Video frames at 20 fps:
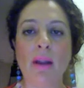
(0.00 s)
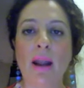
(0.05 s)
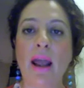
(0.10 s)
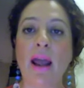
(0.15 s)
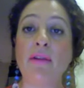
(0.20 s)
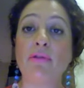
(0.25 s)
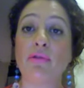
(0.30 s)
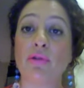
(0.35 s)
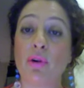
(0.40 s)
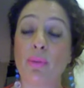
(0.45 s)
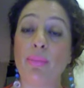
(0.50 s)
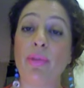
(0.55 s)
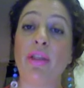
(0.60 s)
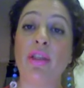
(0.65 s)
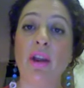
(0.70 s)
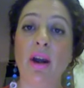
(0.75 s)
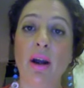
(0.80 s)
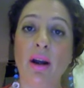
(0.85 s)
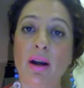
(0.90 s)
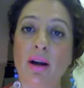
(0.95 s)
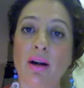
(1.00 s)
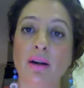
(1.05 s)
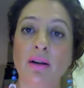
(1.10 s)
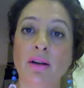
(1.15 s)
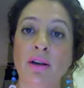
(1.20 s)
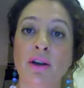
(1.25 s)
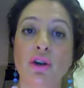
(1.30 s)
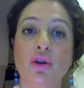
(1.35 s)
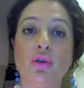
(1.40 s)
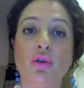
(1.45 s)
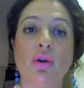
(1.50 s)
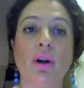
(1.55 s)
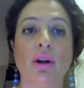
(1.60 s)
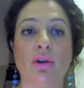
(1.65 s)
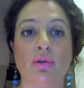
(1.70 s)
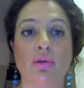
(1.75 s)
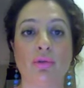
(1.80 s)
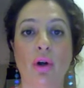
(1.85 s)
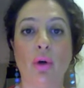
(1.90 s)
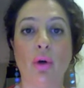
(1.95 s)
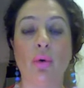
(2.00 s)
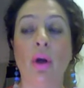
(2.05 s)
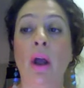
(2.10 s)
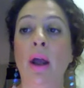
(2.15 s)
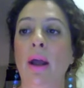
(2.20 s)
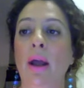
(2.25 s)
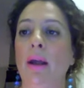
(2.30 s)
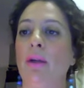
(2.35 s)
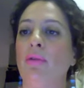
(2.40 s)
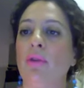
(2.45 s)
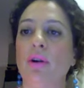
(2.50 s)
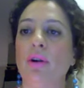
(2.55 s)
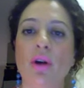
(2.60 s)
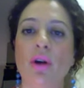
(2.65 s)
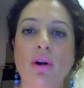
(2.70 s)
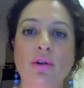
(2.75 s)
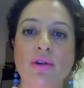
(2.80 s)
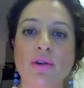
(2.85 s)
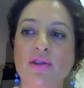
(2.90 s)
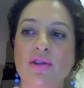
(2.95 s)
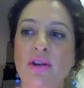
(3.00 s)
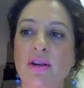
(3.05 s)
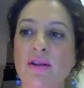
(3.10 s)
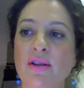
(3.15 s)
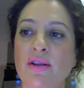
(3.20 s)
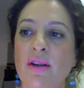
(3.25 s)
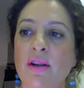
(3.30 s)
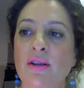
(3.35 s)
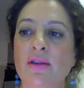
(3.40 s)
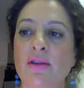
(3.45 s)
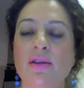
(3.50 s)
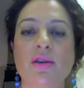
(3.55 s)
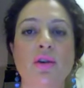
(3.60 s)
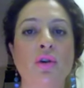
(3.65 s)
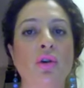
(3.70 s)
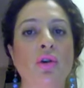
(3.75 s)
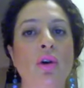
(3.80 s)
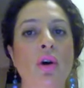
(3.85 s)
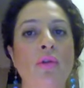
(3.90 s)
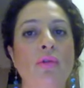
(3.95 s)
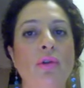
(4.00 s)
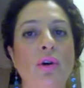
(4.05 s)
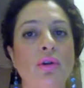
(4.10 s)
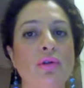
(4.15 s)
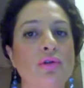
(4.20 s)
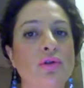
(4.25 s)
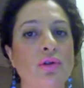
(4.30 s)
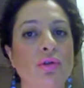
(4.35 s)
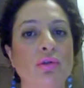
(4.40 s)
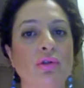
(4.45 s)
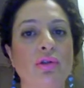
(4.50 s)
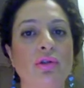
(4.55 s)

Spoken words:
and from there you're gonna grow. If you're not consistent, you're not focused on